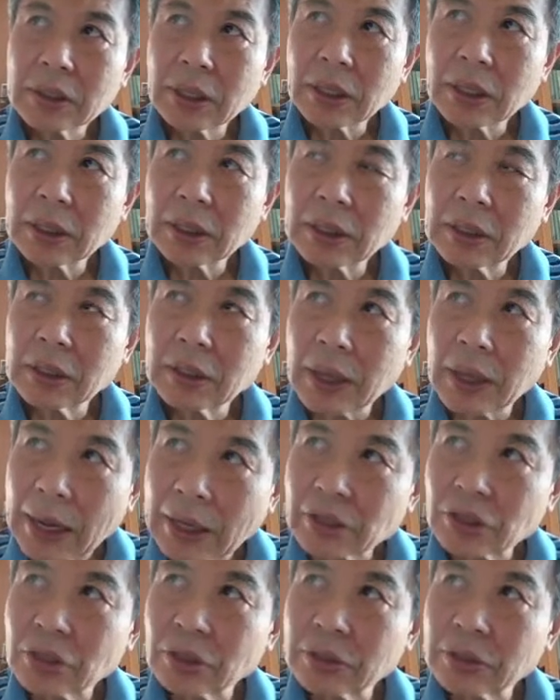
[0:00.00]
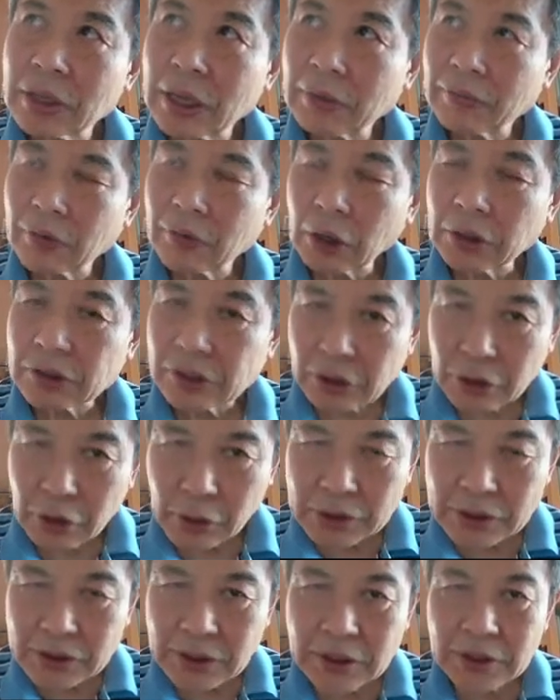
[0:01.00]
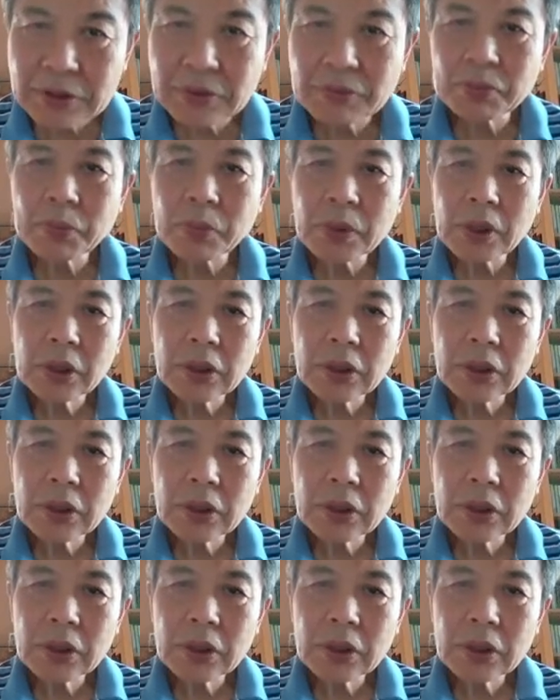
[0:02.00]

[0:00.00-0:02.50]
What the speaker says: action has consequences,